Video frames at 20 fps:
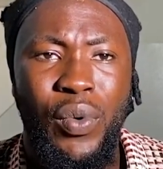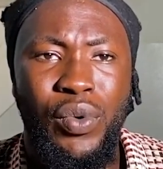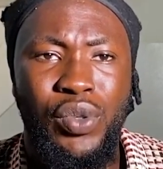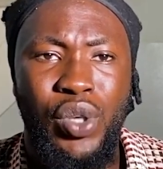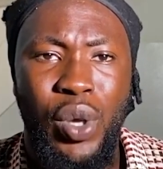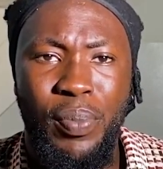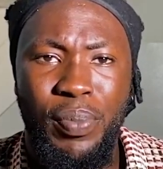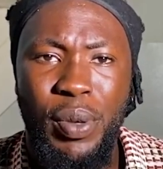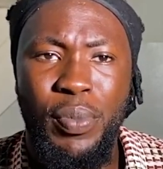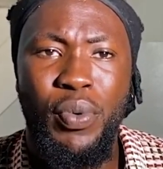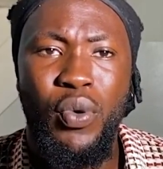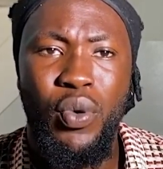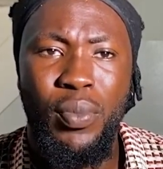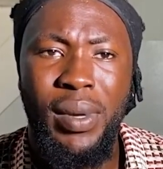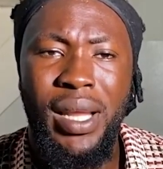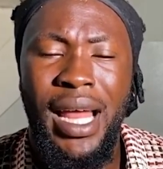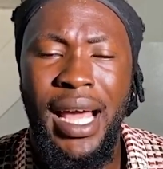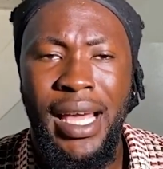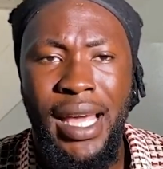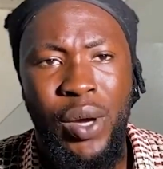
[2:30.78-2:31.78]
Some people would
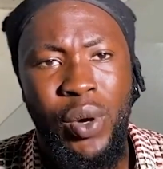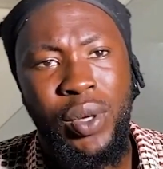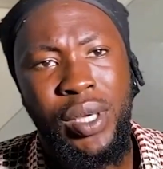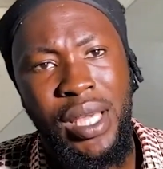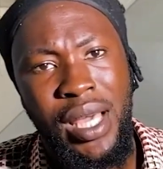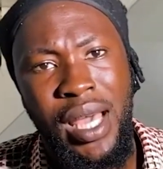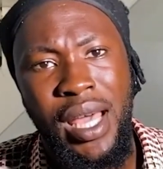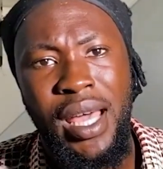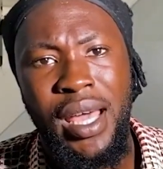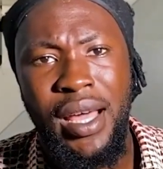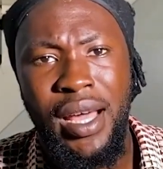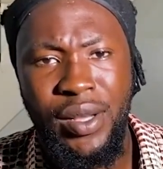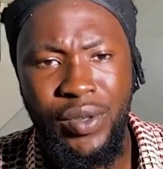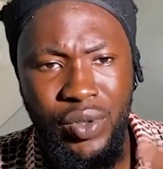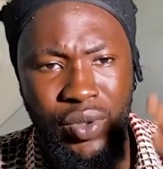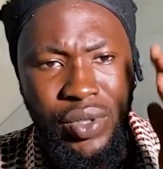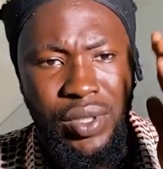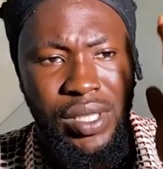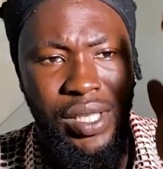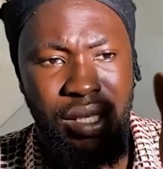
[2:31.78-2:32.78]
be like, "Oh yeah,
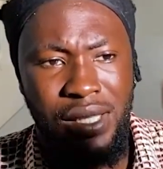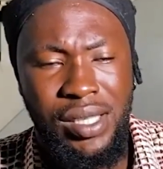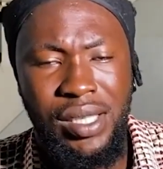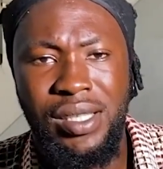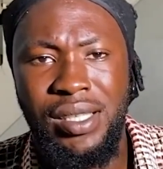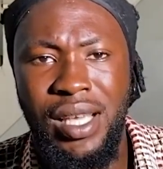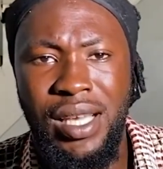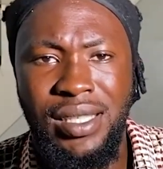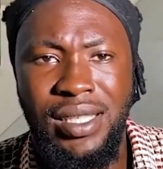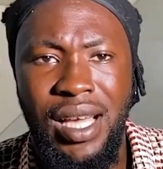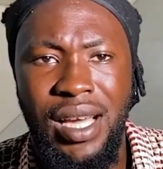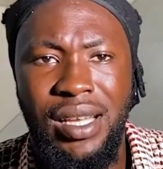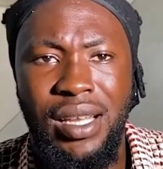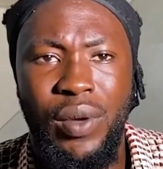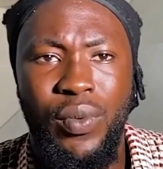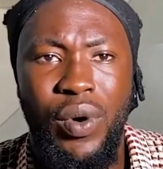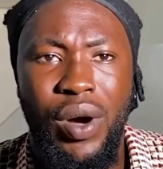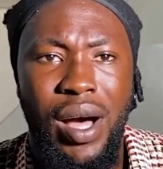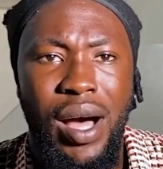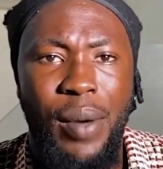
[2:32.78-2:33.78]
this is
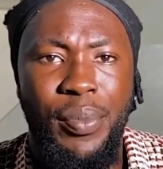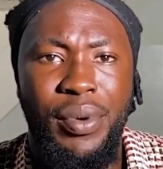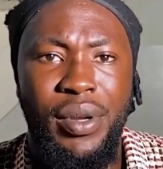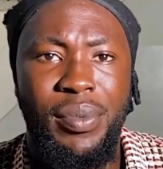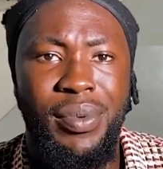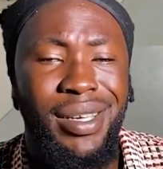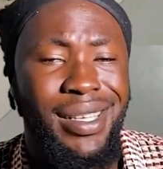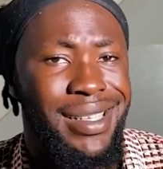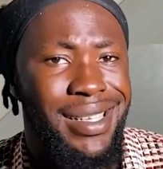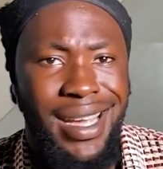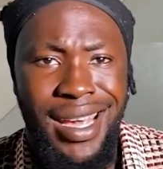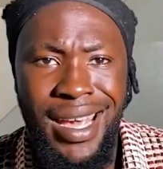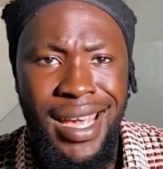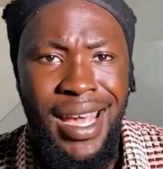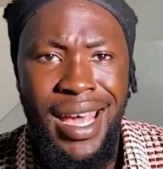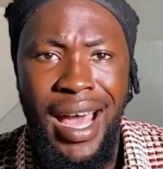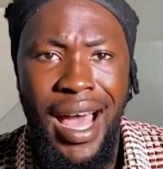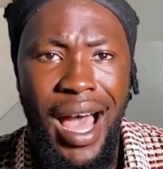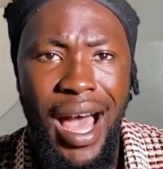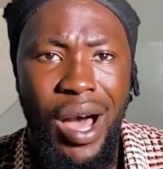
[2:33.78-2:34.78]
exactly what happened," but
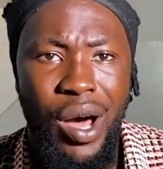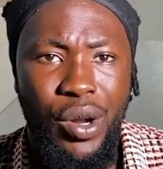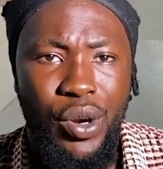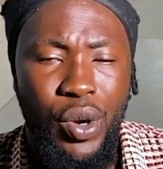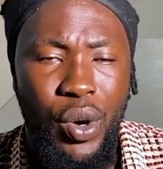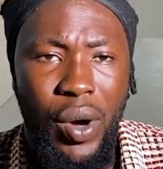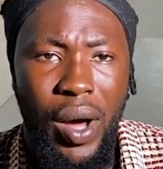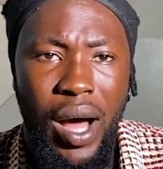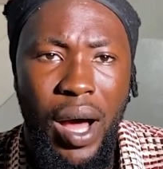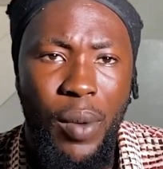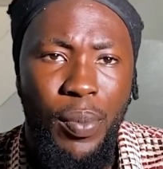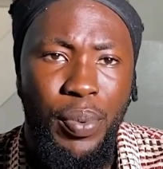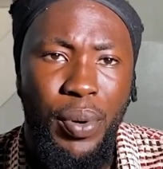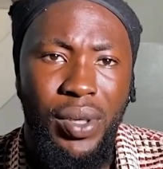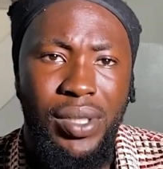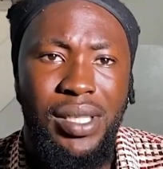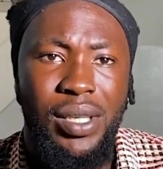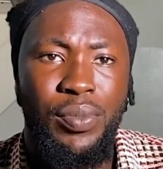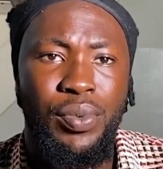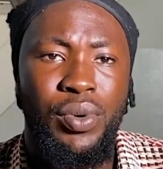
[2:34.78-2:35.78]
I don't know how
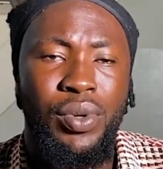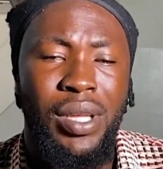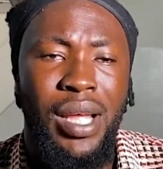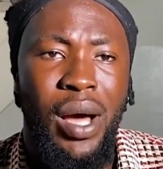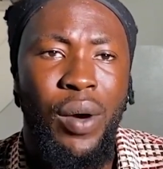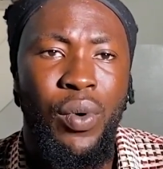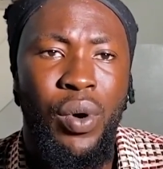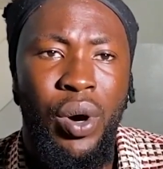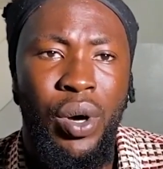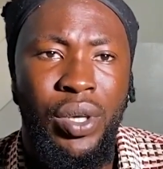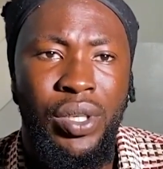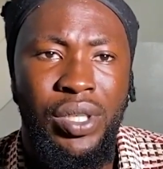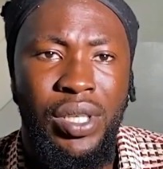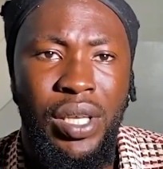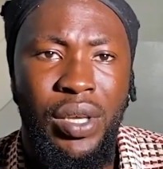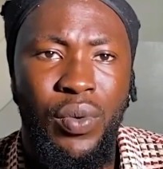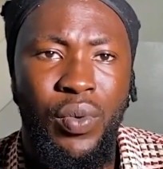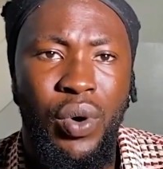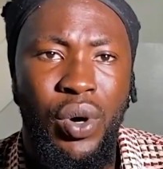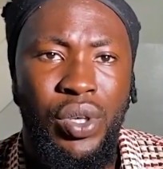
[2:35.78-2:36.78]
possible that was.
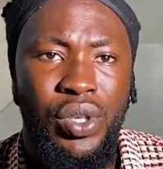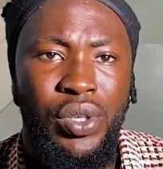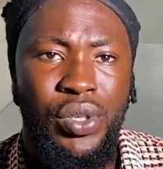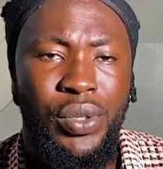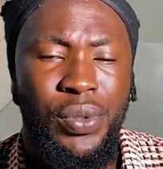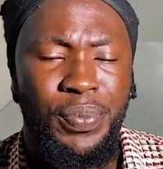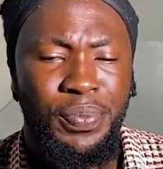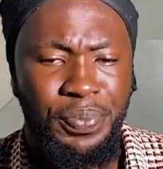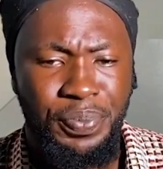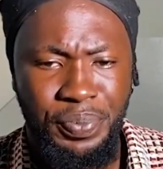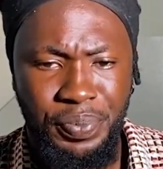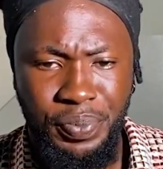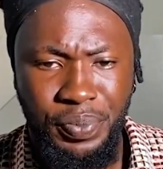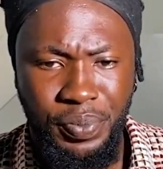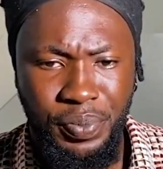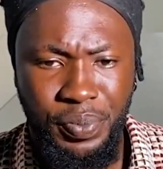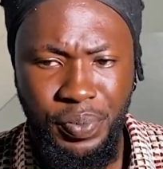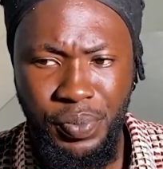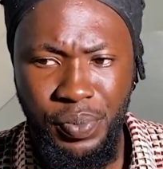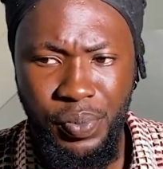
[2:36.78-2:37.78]
It was
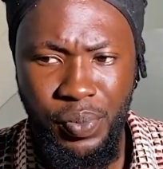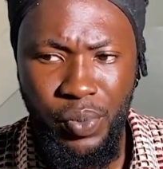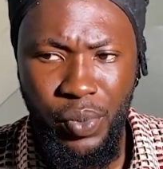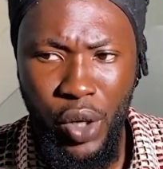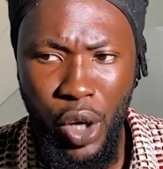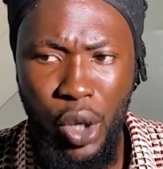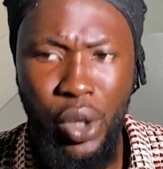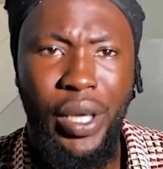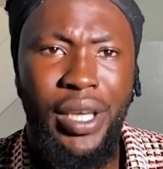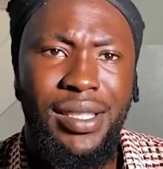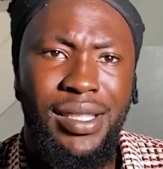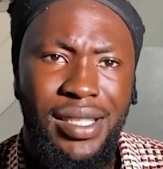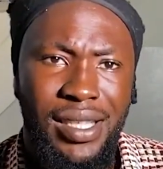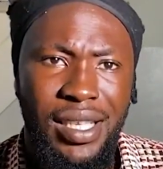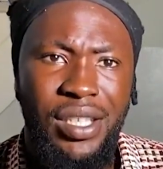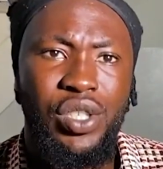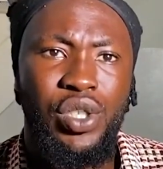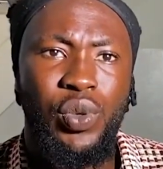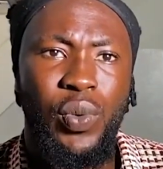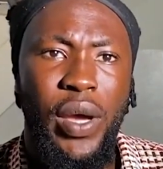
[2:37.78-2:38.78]
okay,
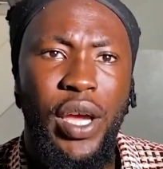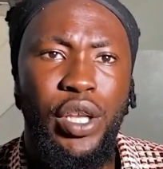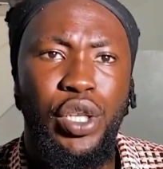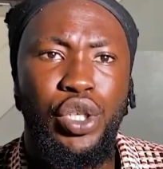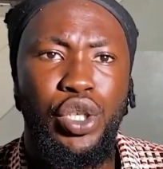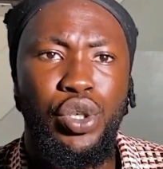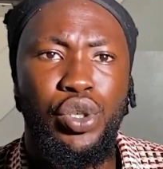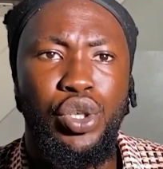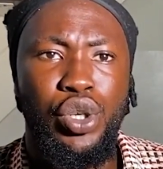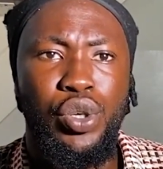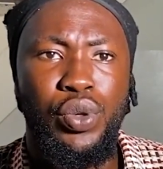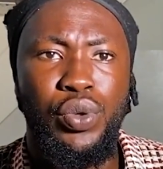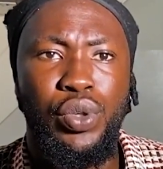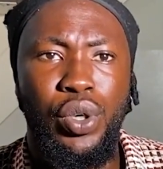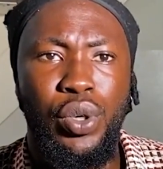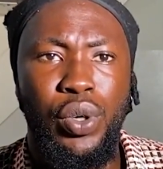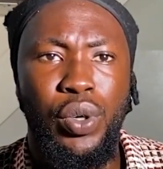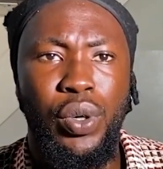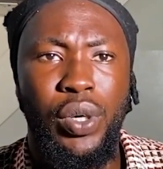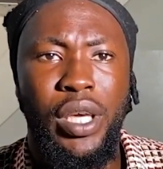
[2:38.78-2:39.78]
since when you knew
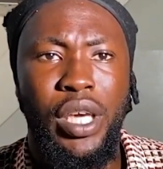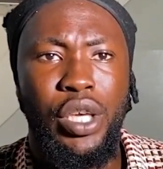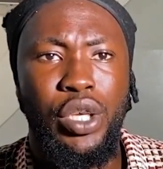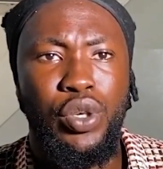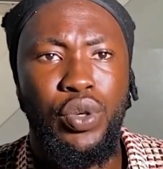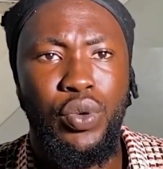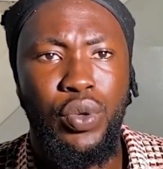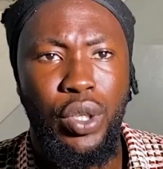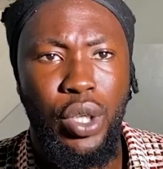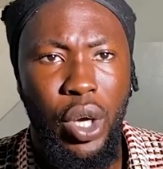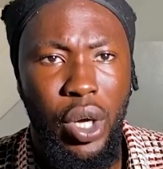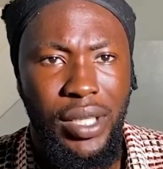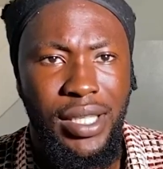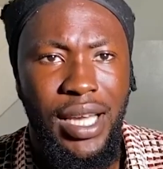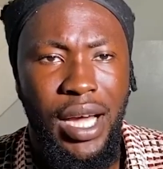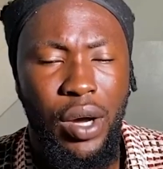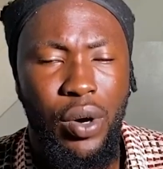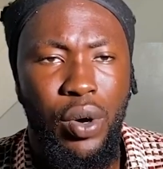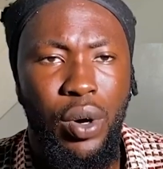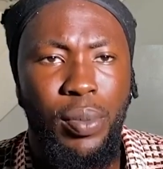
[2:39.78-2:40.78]
you locked
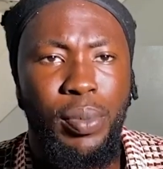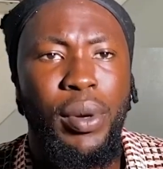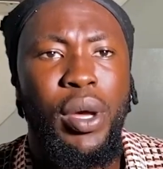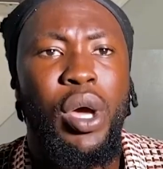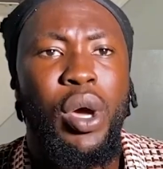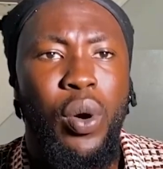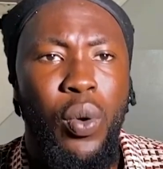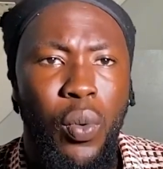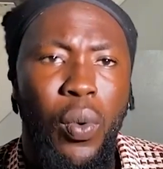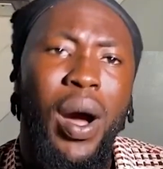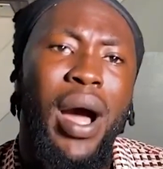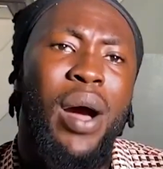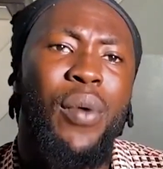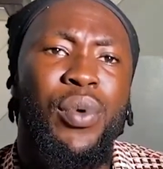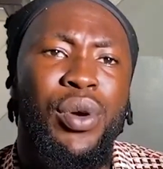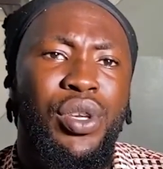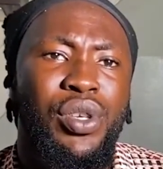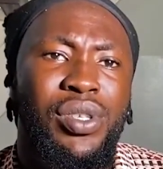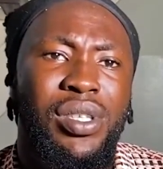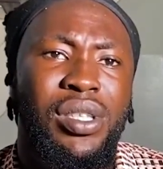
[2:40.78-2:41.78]
her up, why
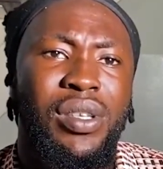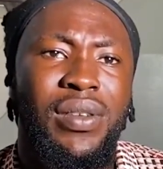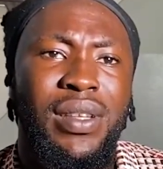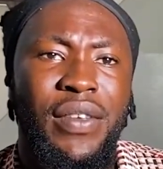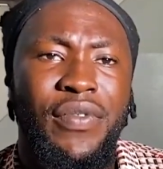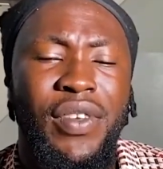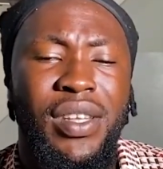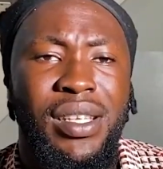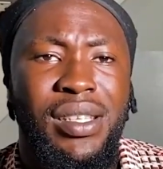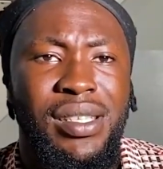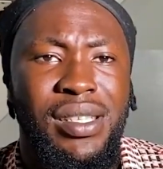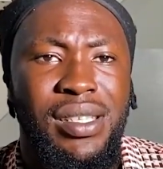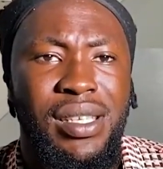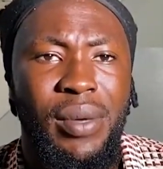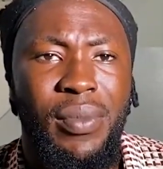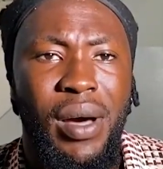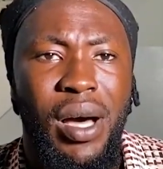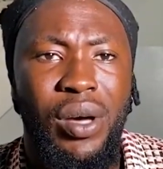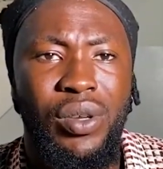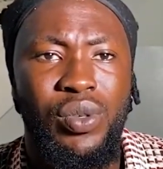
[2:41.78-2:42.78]
were you still living in the
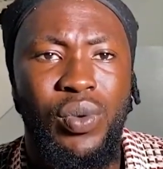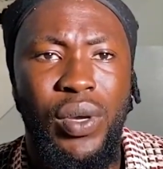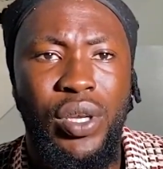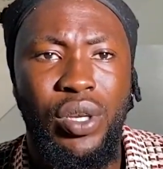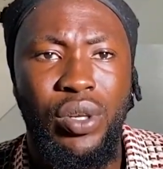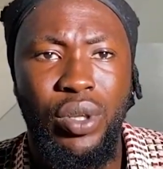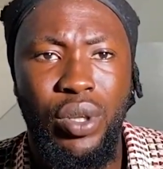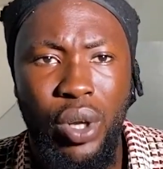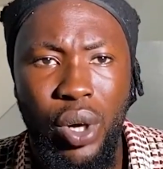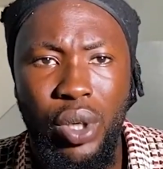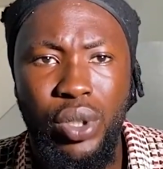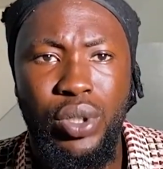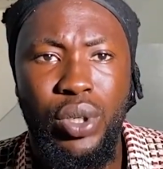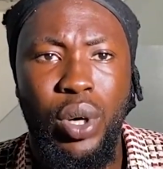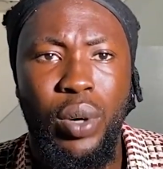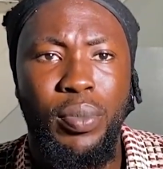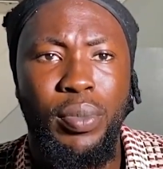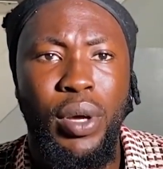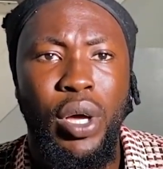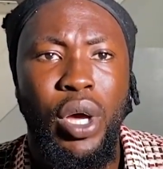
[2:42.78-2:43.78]
same house where you locked
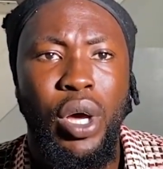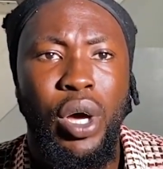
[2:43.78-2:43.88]
up